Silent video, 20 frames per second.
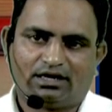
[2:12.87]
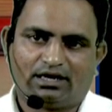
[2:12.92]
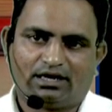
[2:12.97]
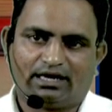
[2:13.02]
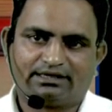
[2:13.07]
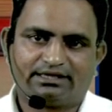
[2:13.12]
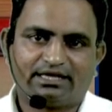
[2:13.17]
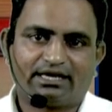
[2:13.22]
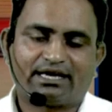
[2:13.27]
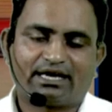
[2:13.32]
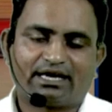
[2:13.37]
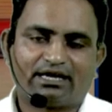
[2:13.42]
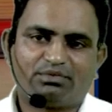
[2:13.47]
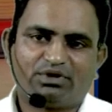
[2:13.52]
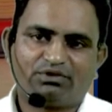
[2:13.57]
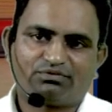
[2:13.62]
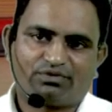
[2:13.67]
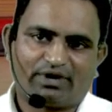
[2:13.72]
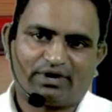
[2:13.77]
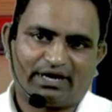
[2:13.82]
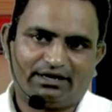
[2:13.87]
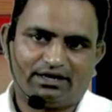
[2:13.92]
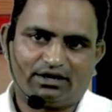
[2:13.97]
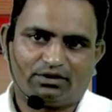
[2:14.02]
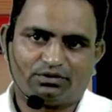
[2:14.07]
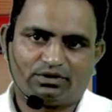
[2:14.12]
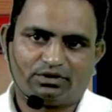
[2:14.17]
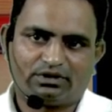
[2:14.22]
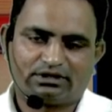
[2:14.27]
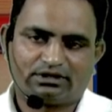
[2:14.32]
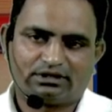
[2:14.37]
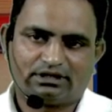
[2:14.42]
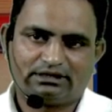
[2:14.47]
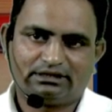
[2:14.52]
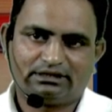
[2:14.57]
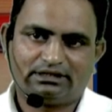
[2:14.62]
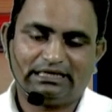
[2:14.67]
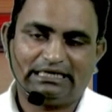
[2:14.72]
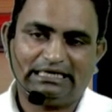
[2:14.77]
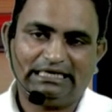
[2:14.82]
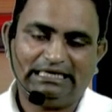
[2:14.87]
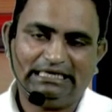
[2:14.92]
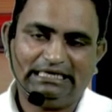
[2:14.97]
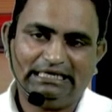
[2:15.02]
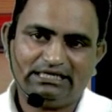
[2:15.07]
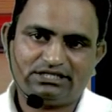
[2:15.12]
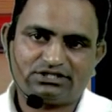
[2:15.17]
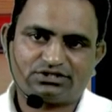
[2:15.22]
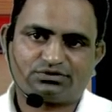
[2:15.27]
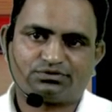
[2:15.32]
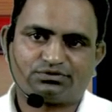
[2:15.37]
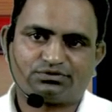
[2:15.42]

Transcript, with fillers: and they can be find out the each